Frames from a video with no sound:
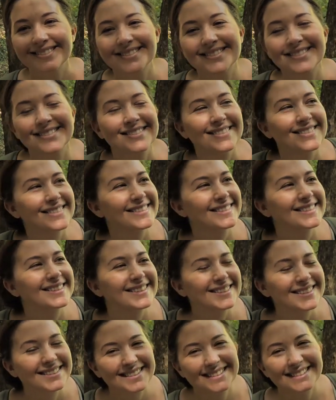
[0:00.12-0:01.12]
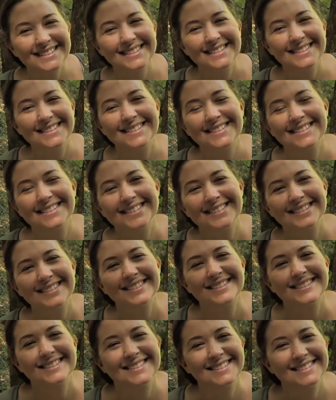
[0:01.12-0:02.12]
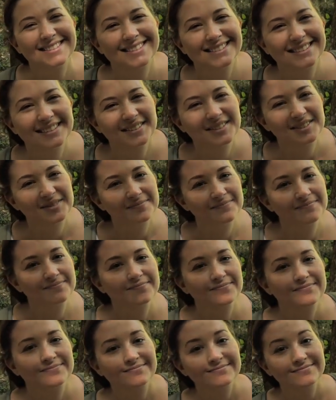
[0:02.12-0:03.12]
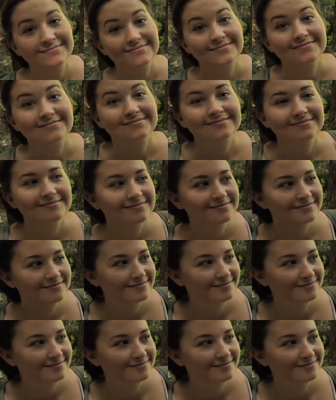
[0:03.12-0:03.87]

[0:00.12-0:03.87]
(silent)